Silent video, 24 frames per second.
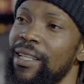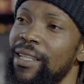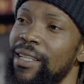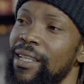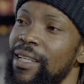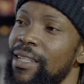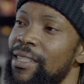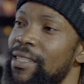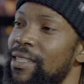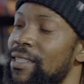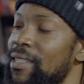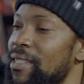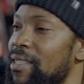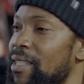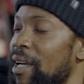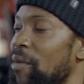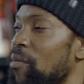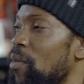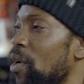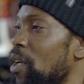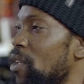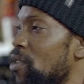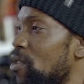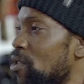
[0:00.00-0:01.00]
this
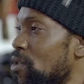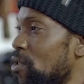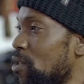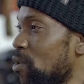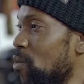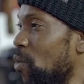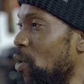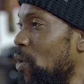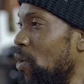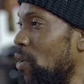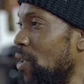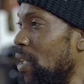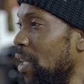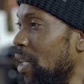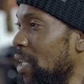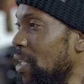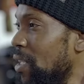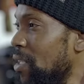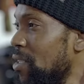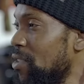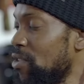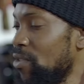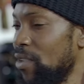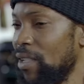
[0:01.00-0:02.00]
Zambia is too small. The
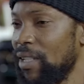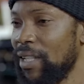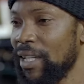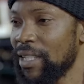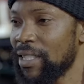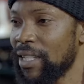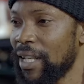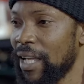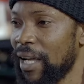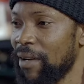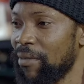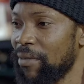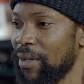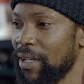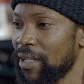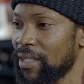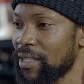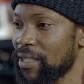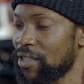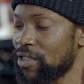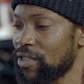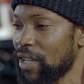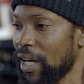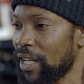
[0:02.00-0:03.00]
industry doesn't have a
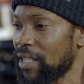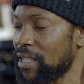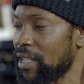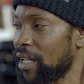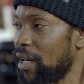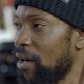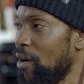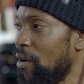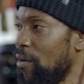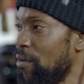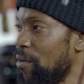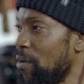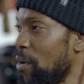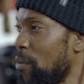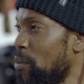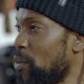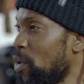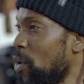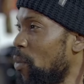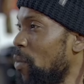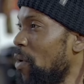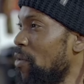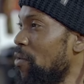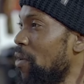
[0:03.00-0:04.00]
structure of a
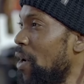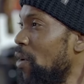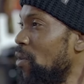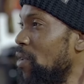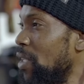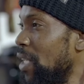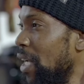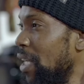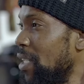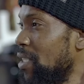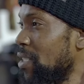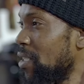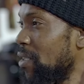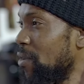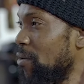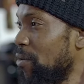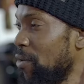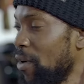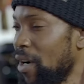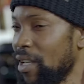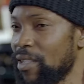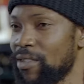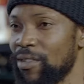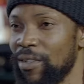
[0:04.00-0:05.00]
proper foundation
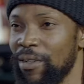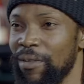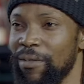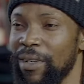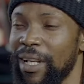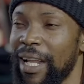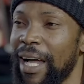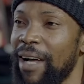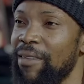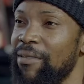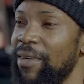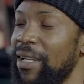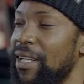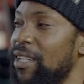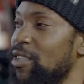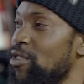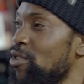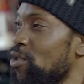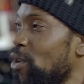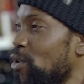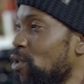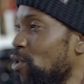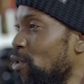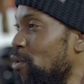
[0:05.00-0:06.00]
for us to even have any
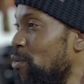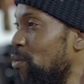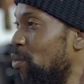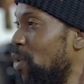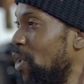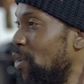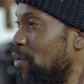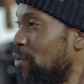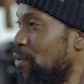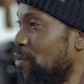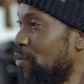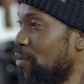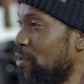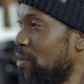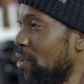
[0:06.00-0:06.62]
sort of beef.